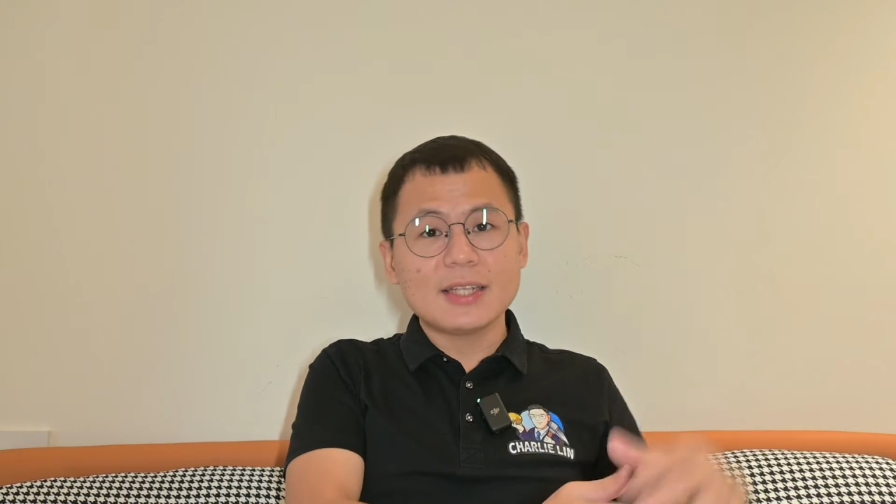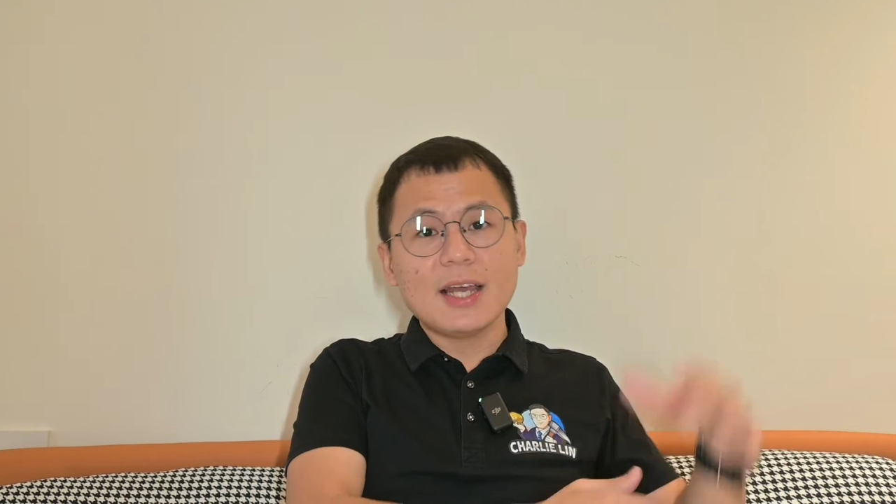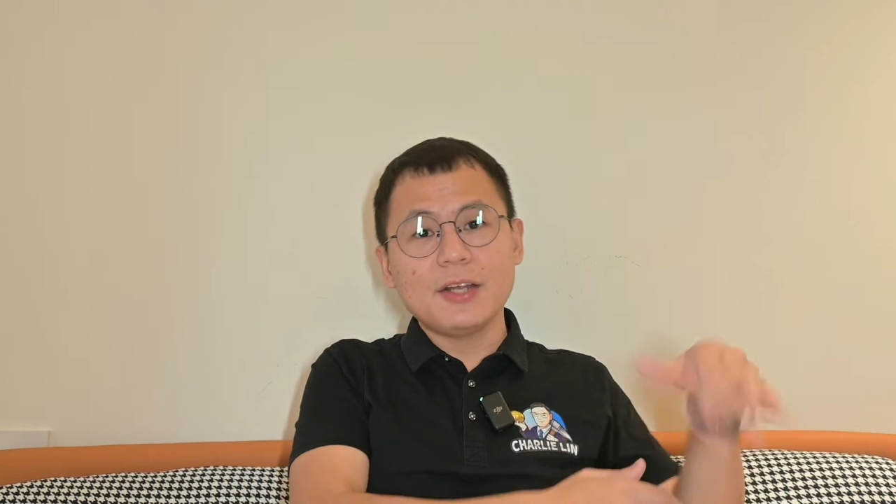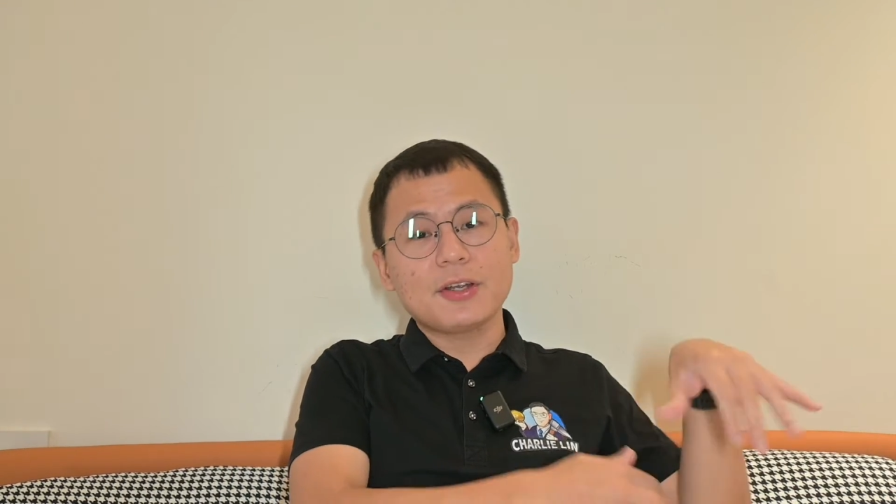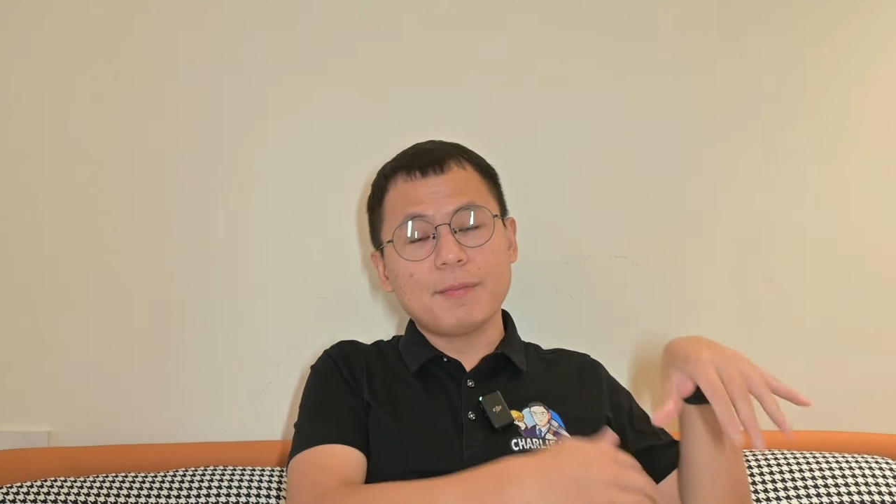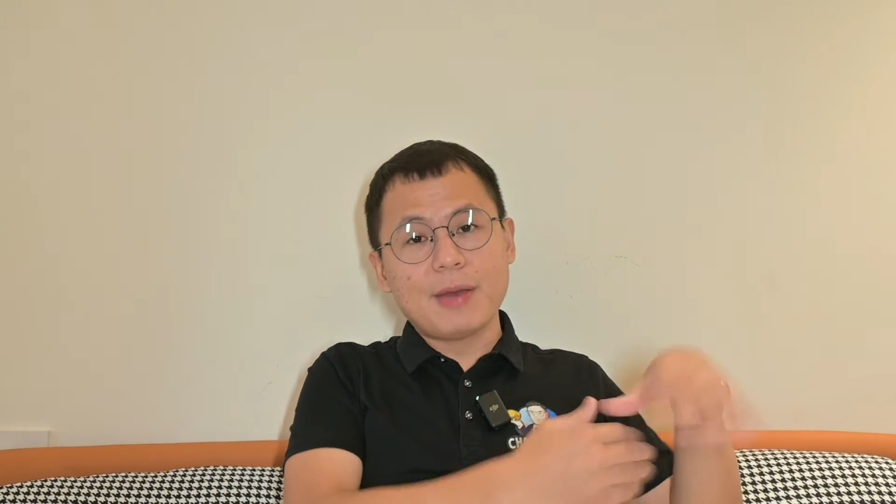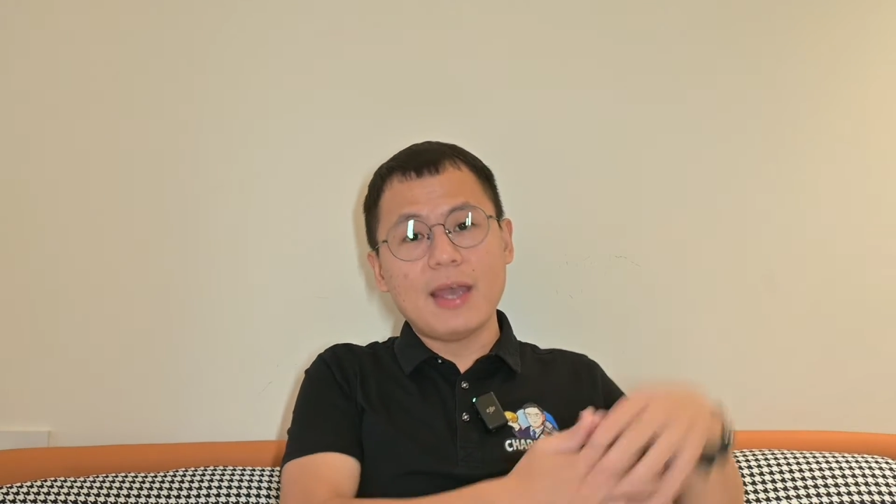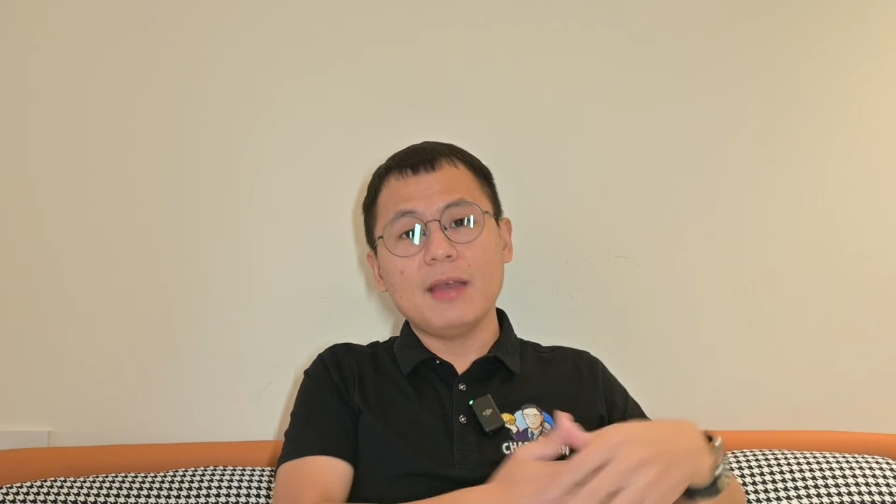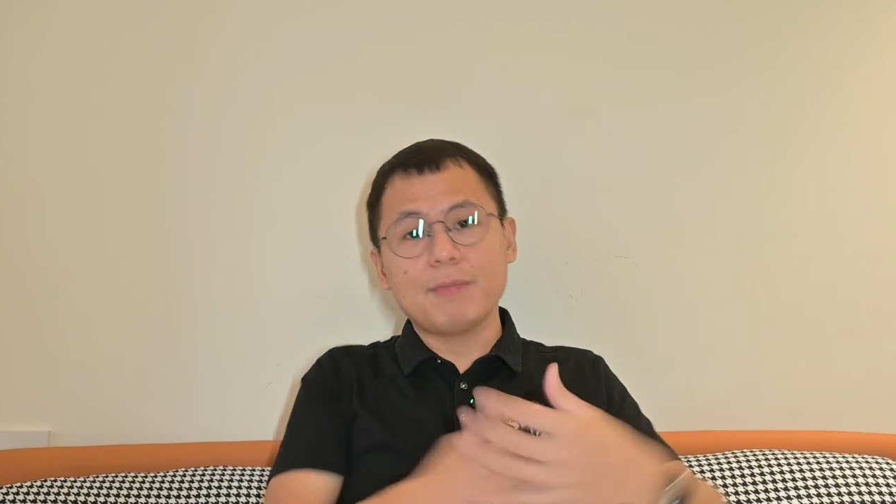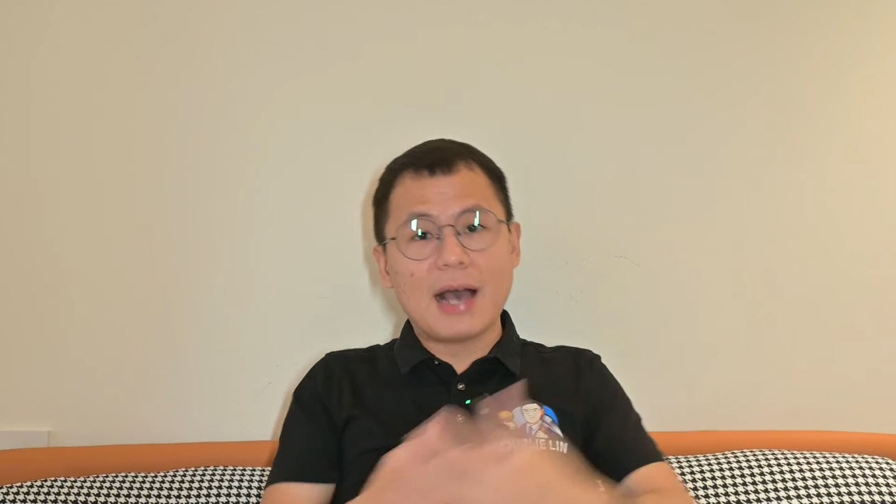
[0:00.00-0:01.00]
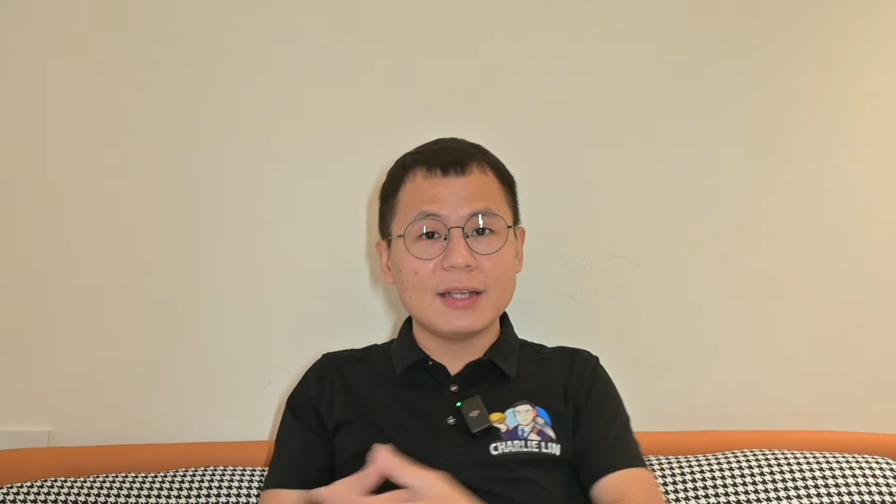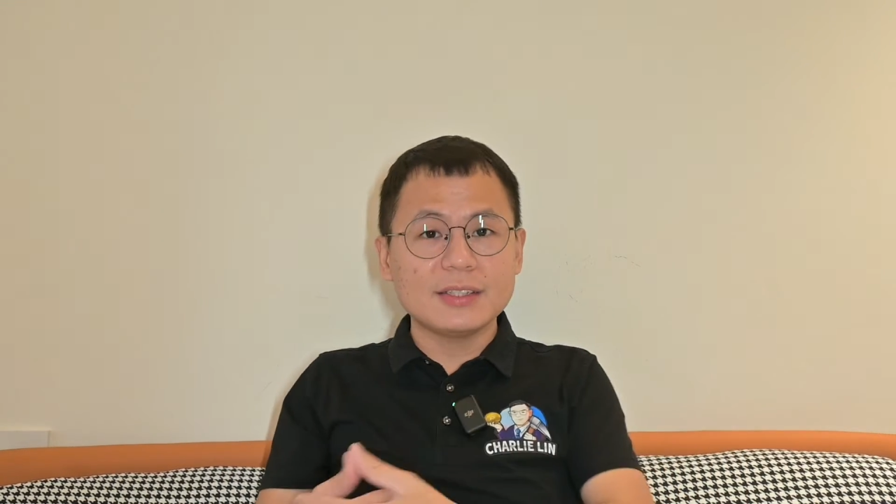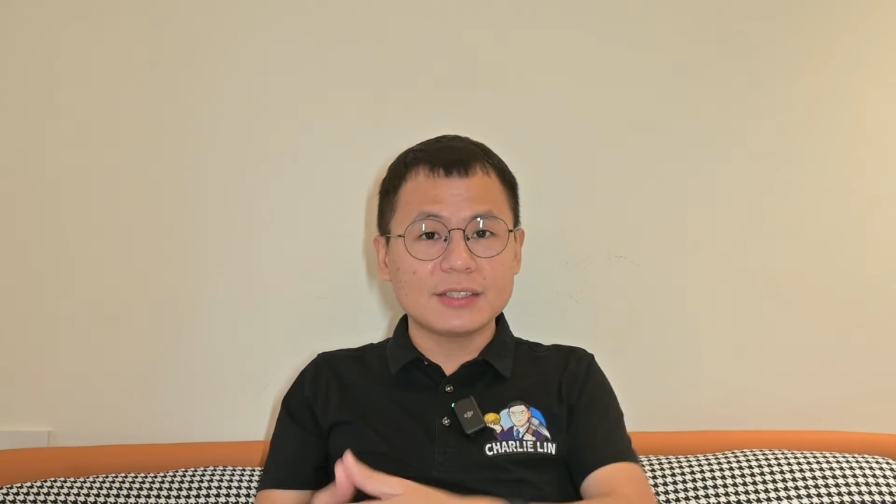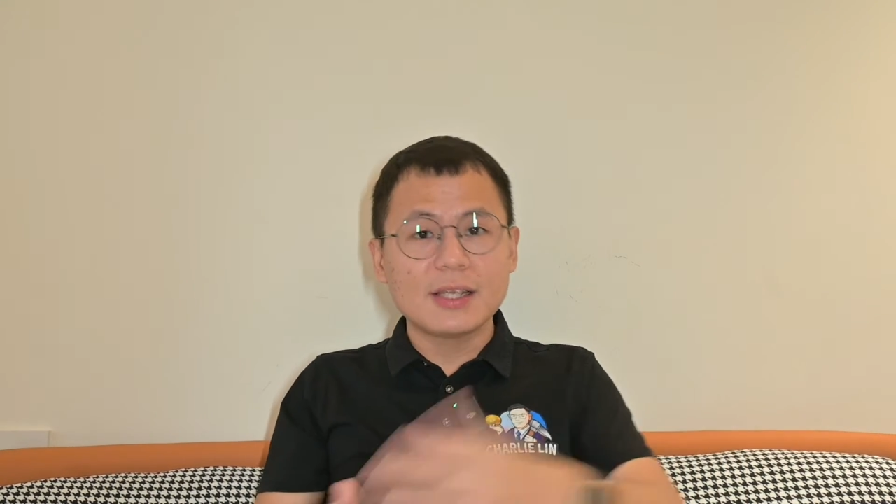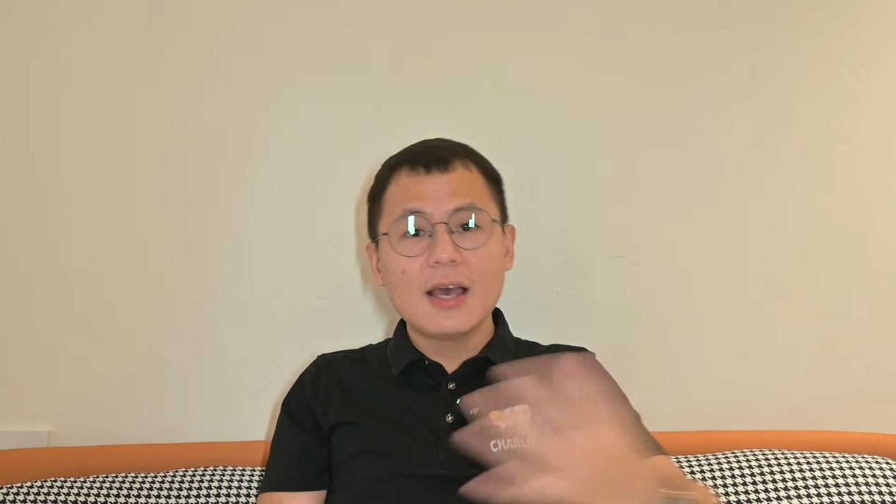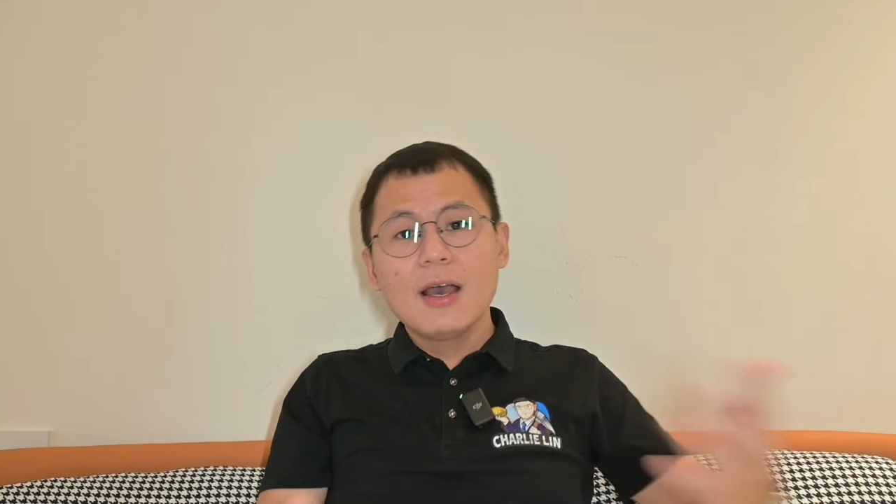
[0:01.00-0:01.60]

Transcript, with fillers: and you can pay balance